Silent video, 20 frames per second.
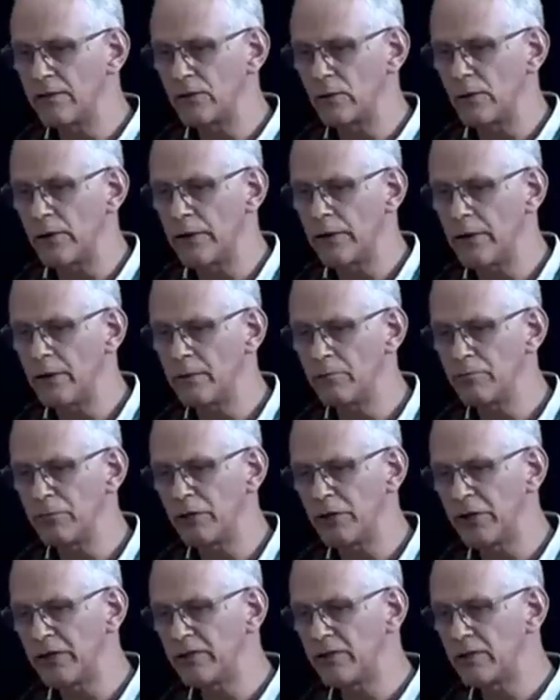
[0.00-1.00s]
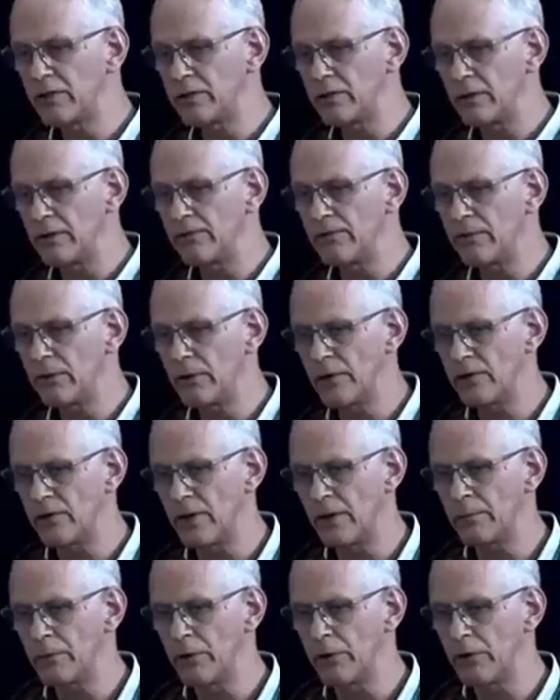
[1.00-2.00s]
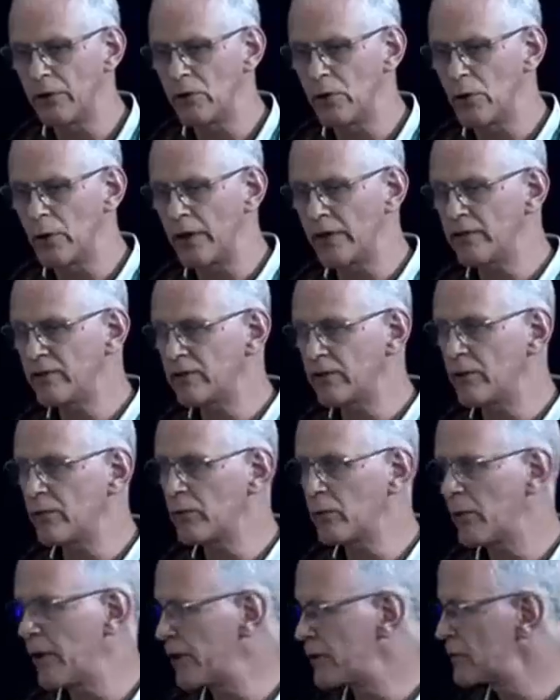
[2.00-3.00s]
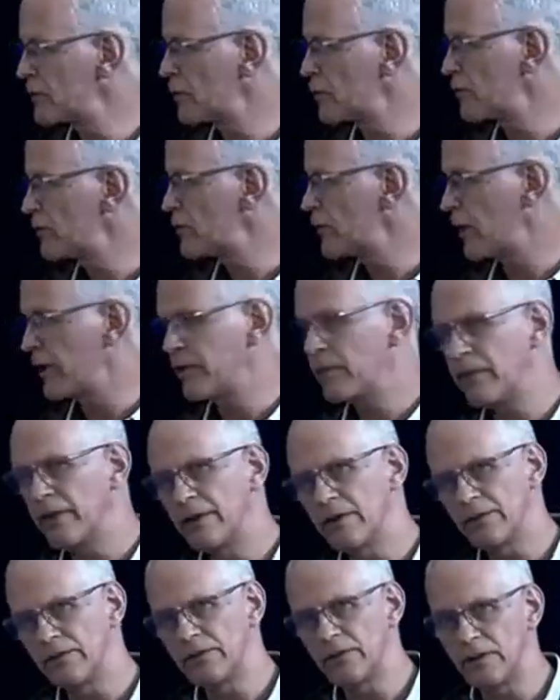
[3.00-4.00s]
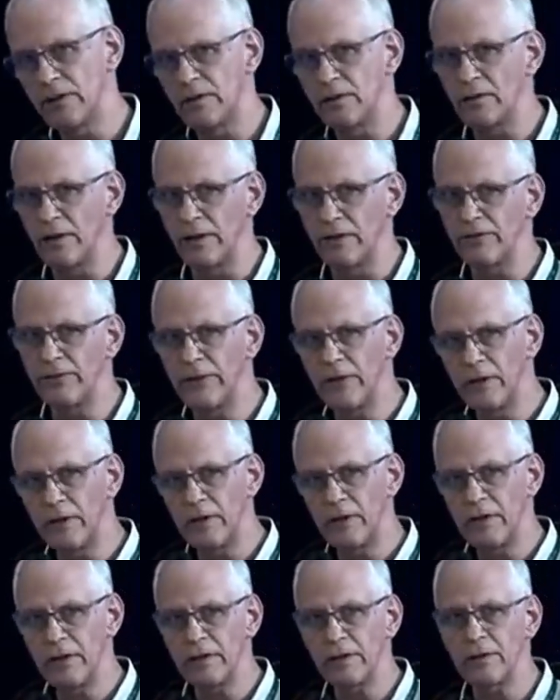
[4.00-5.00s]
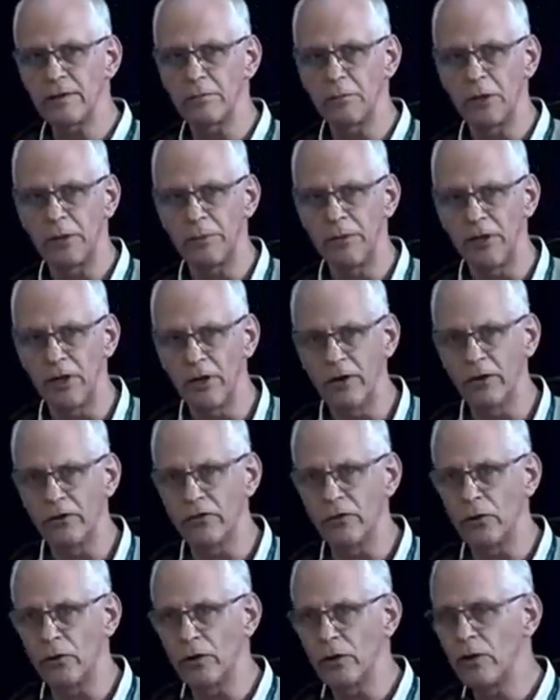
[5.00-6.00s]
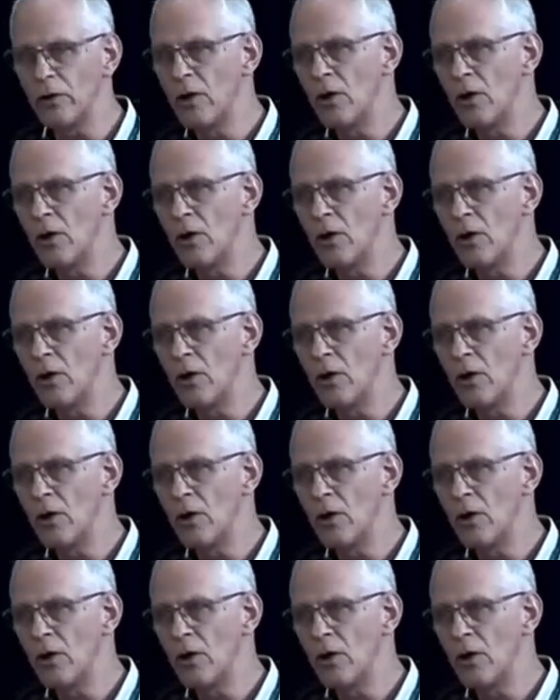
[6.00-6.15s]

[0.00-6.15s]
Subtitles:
So I think places in, for example, the U.S. Southwest. So I think of cities like Phoenix, maybe Arizona,